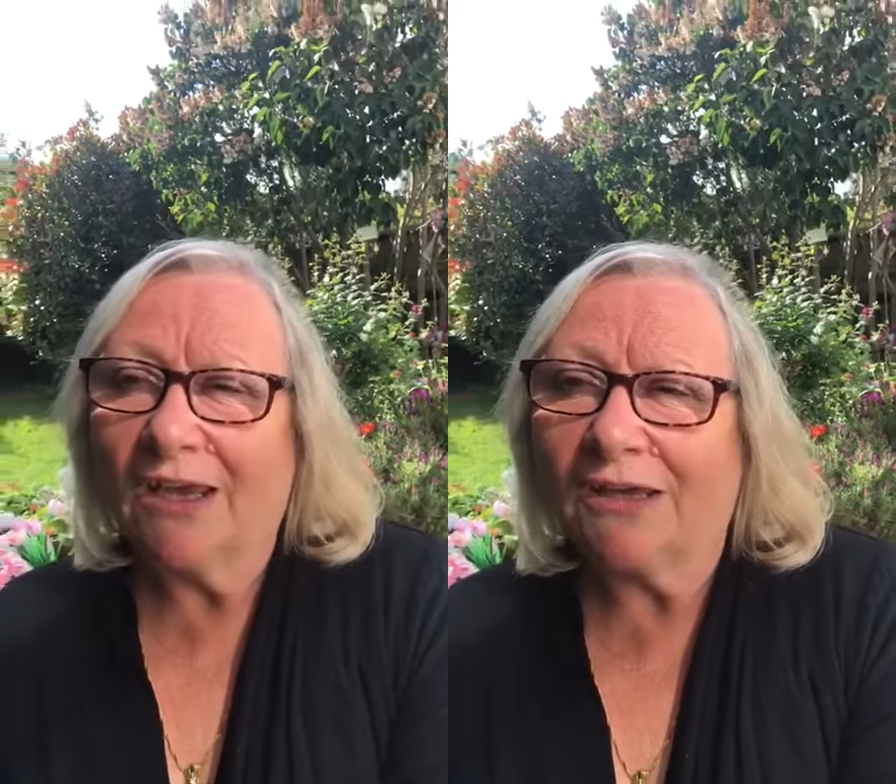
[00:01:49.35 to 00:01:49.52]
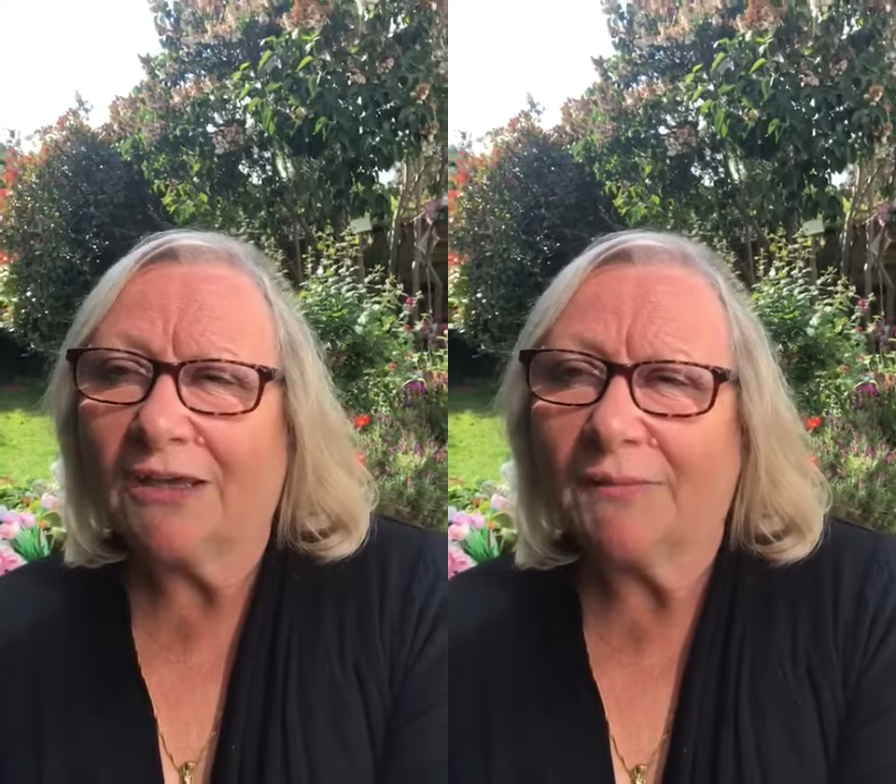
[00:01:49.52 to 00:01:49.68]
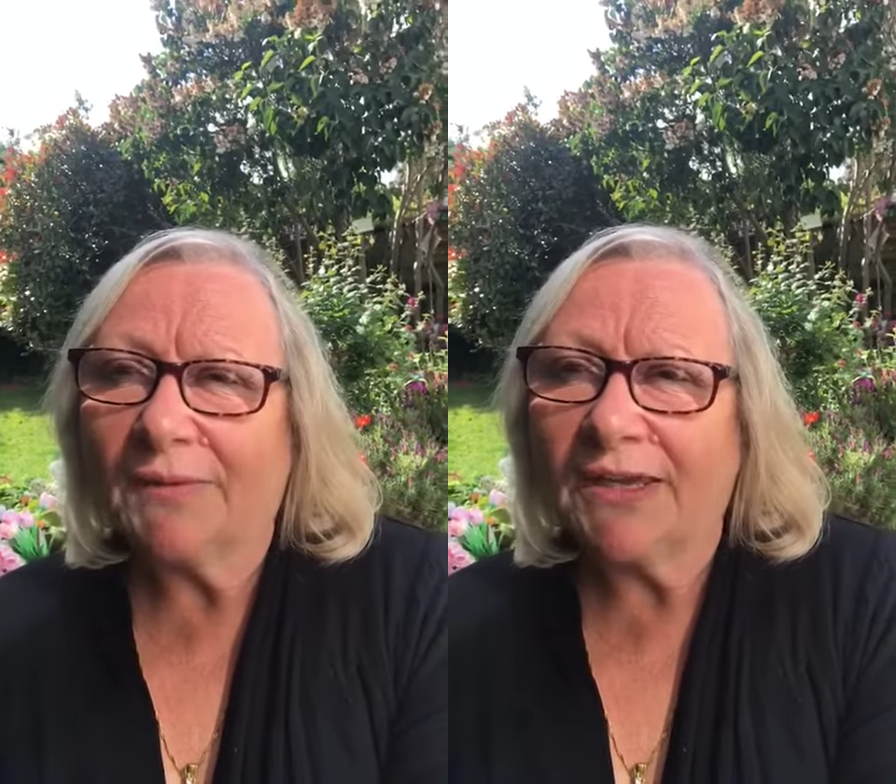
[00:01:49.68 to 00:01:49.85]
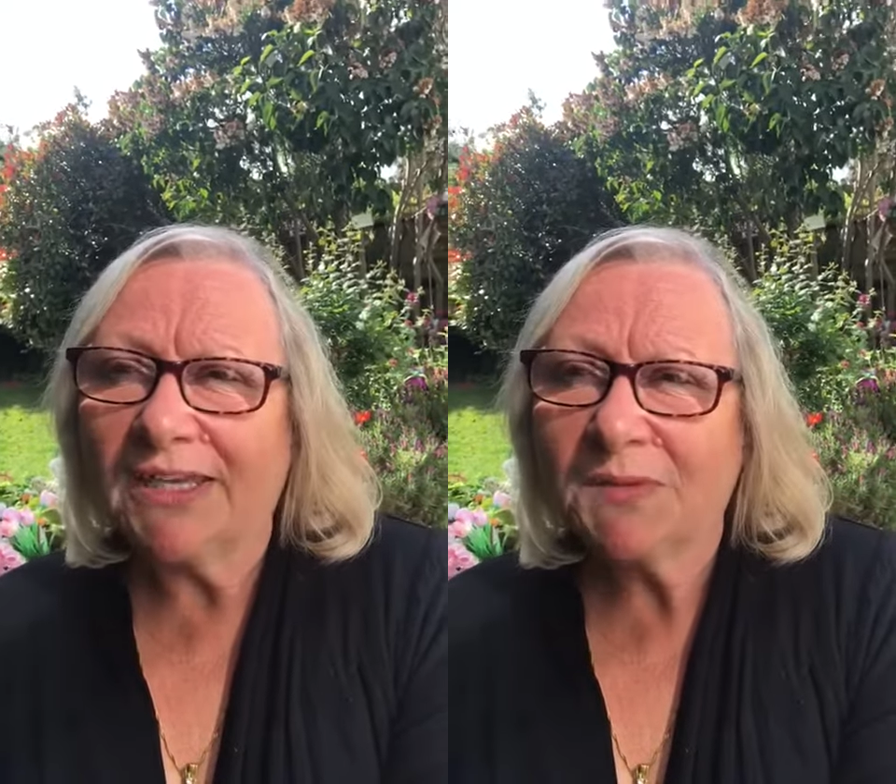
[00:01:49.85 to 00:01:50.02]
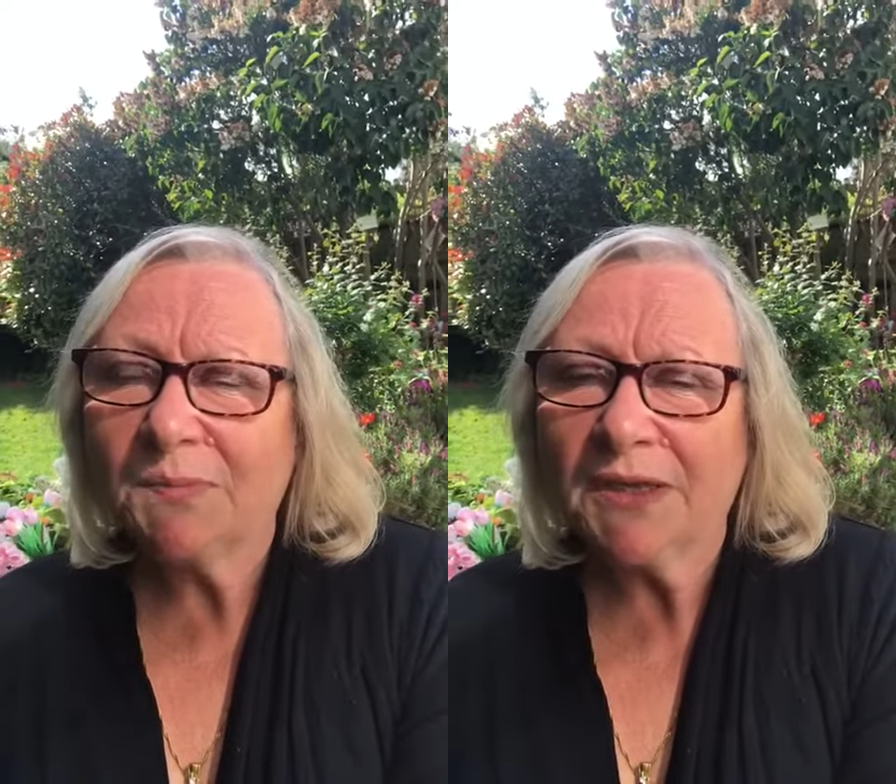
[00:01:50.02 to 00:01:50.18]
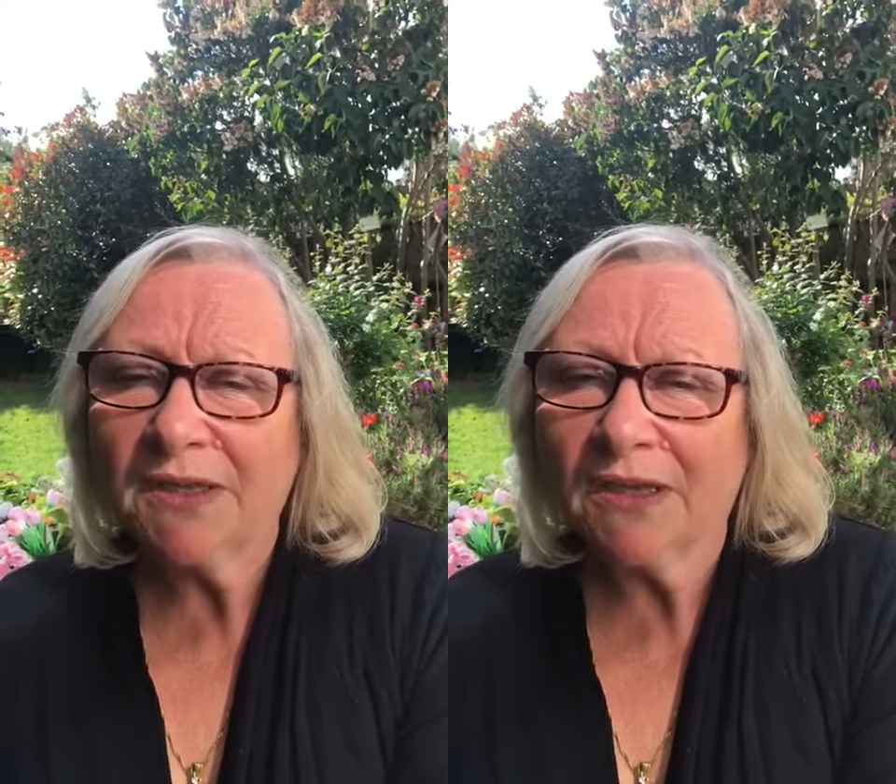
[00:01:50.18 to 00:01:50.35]
and
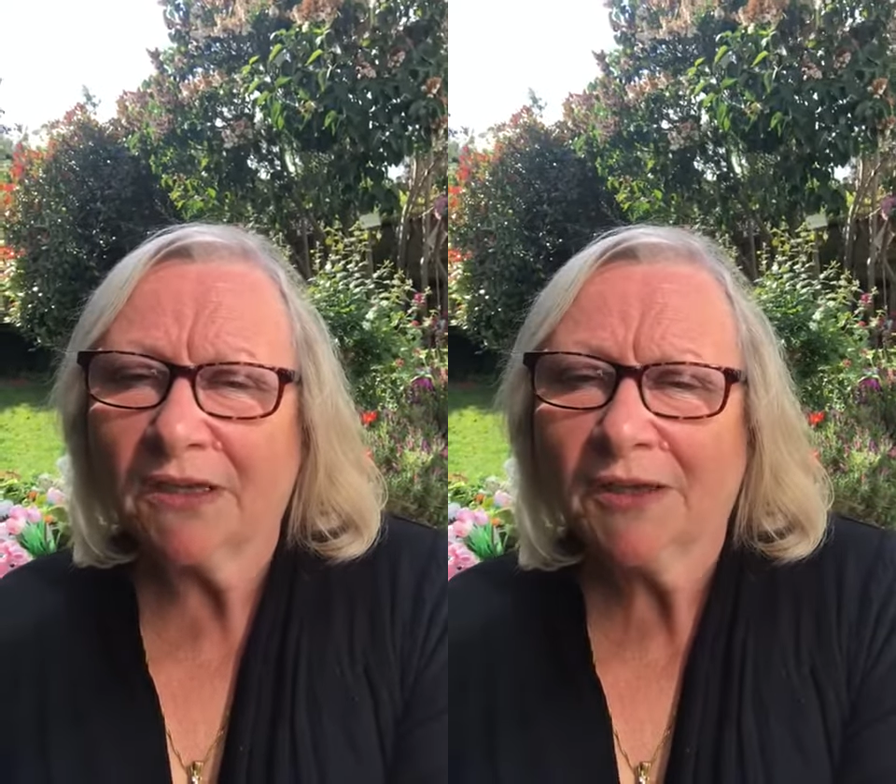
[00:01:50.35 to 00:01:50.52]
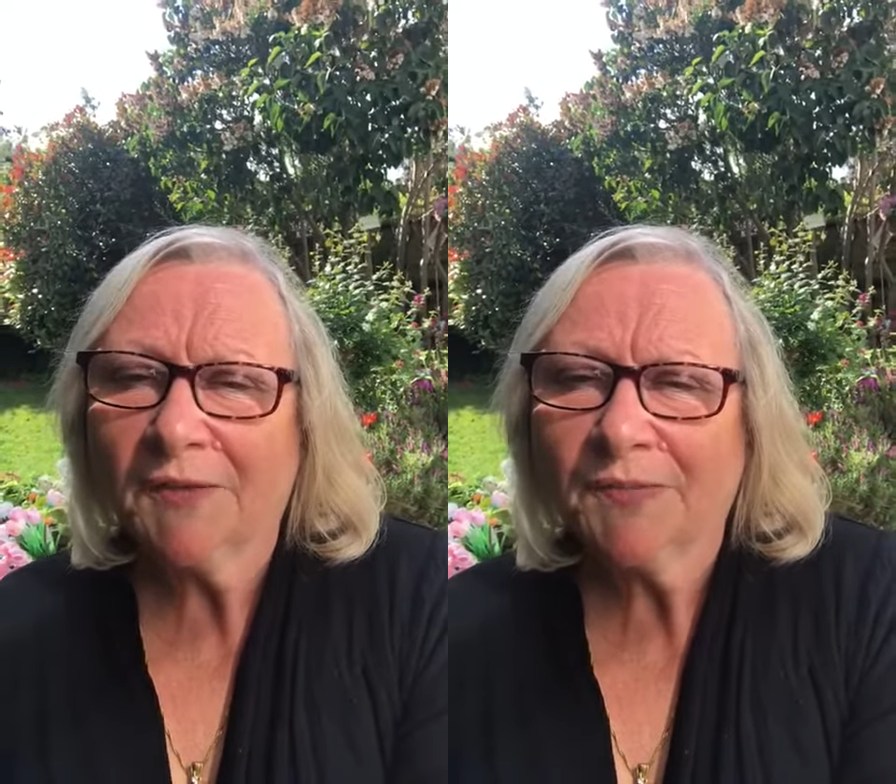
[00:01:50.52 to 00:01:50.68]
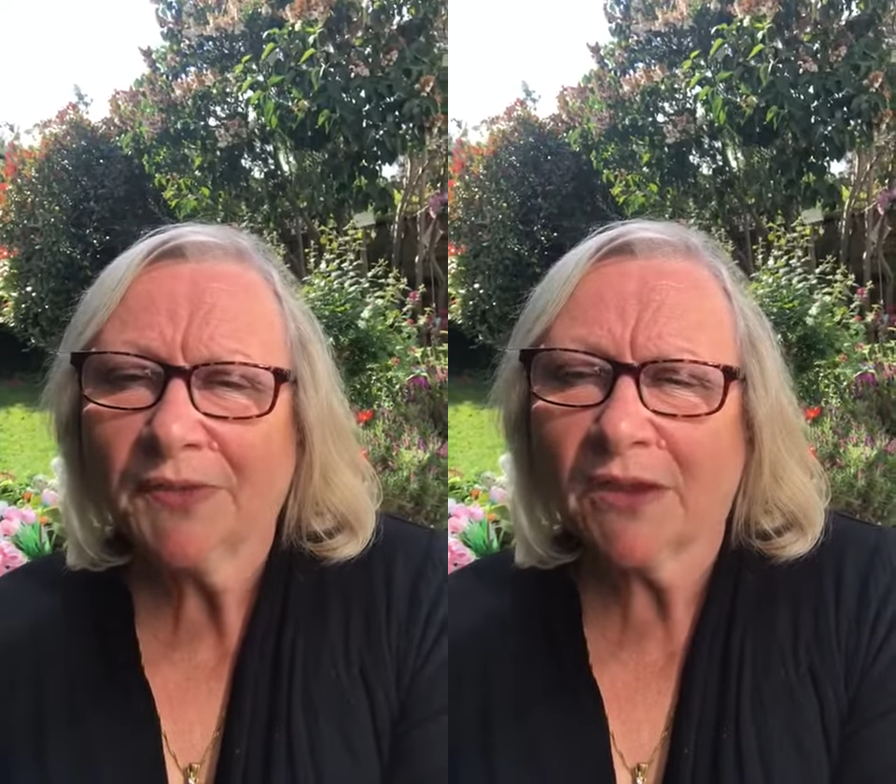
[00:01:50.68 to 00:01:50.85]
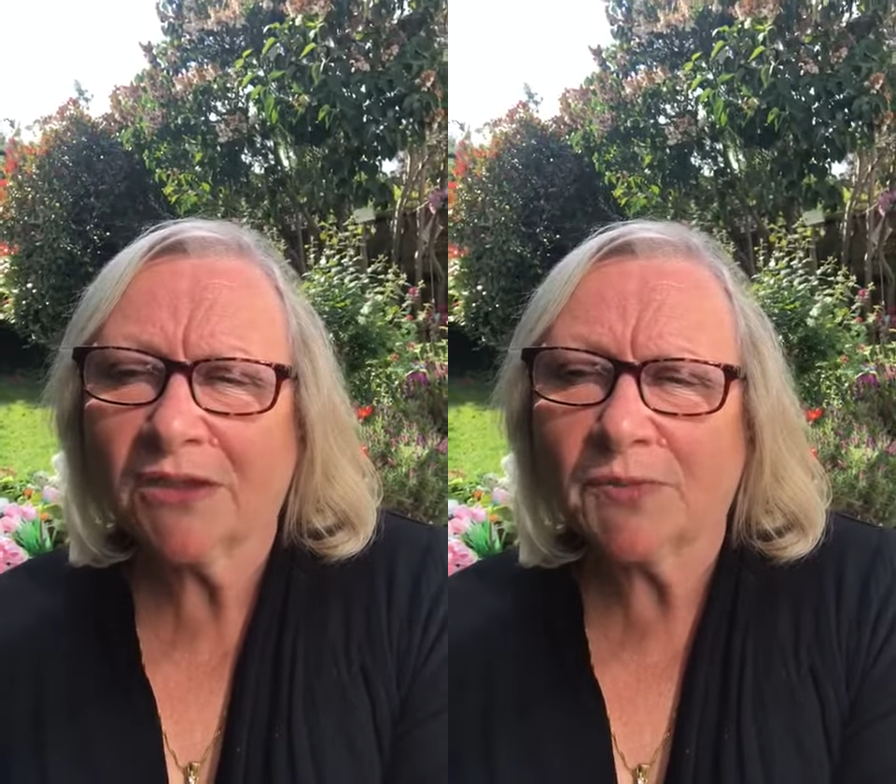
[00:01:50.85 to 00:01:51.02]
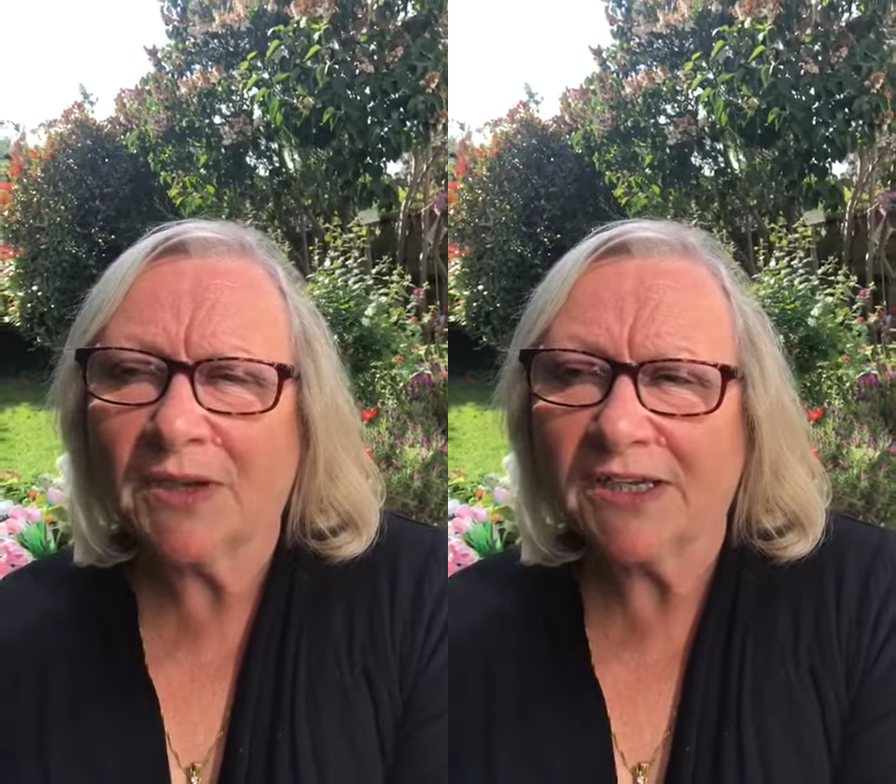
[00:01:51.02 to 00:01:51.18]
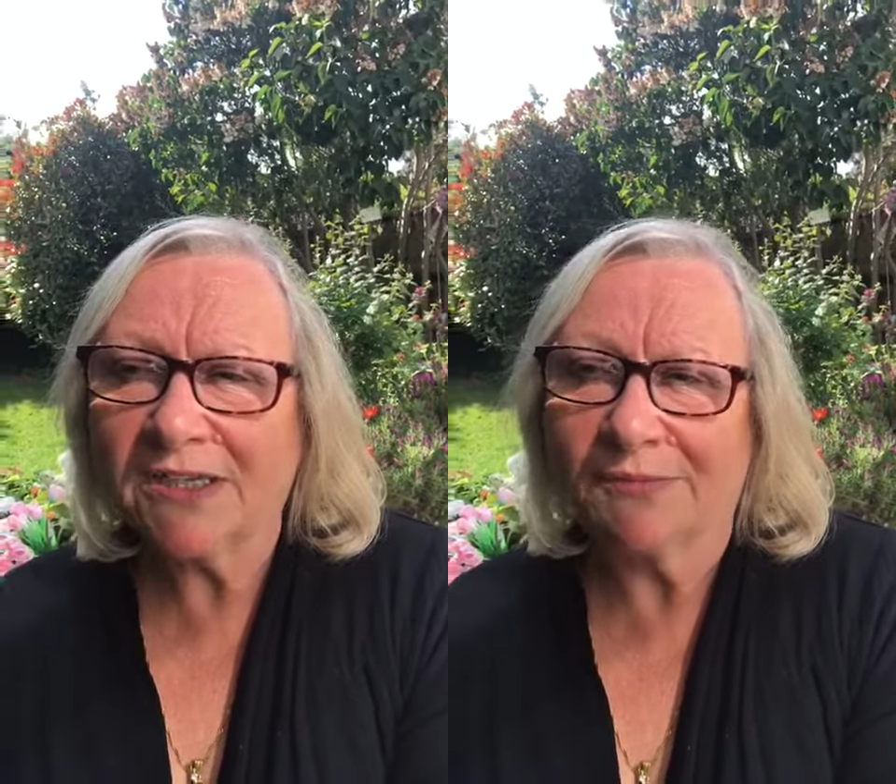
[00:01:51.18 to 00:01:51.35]
it's been as
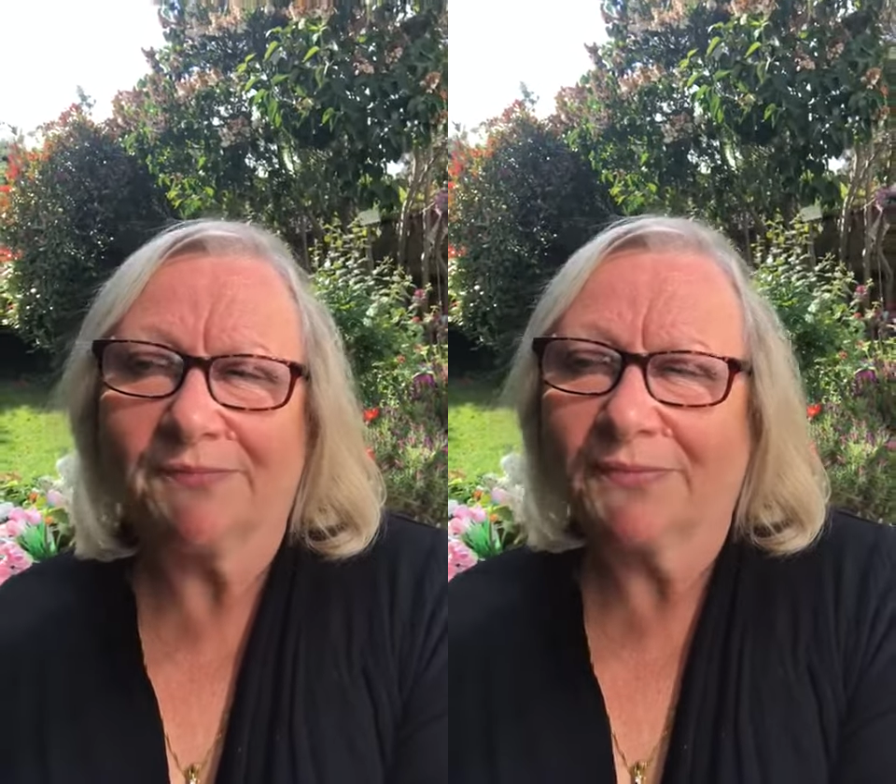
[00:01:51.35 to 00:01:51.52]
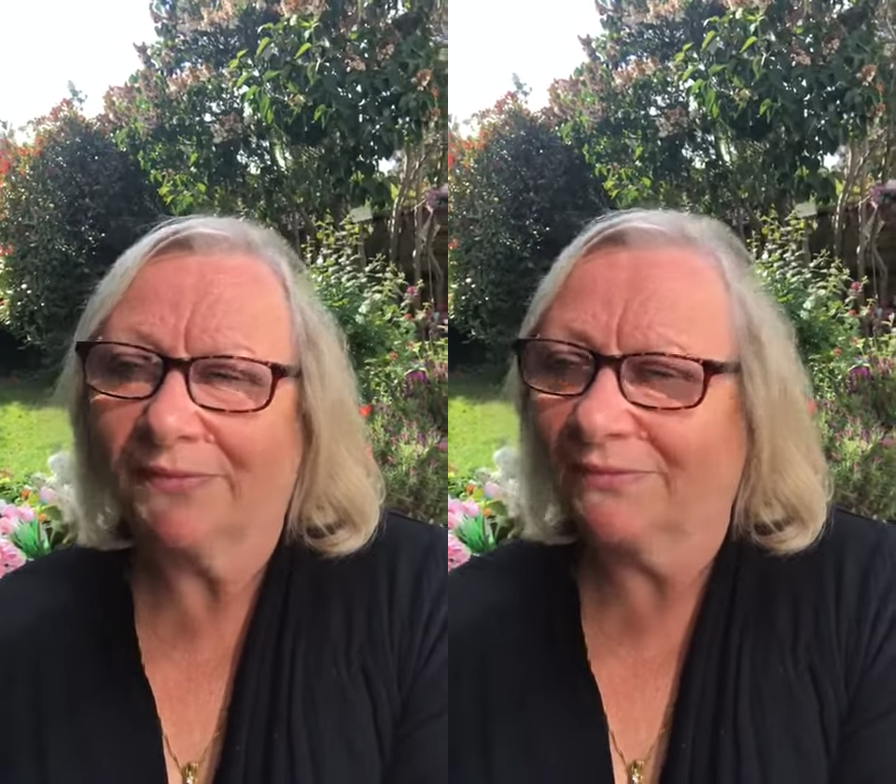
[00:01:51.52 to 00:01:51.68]
well as